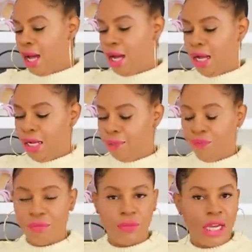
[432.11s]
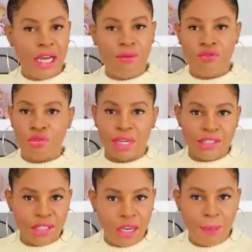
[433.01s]
Um, I've
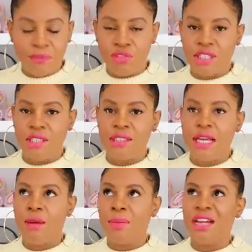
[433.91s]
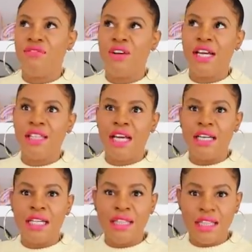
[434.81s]
dressed it up, I've dressed it down, but I find
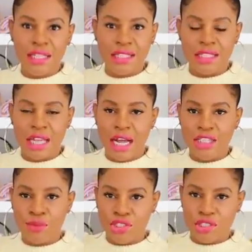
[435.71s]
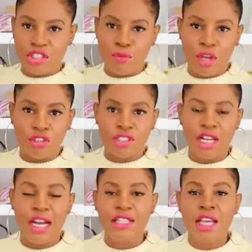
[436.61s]
that in this size, which is a smaller
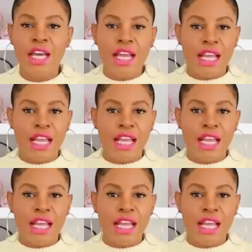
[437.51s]
size,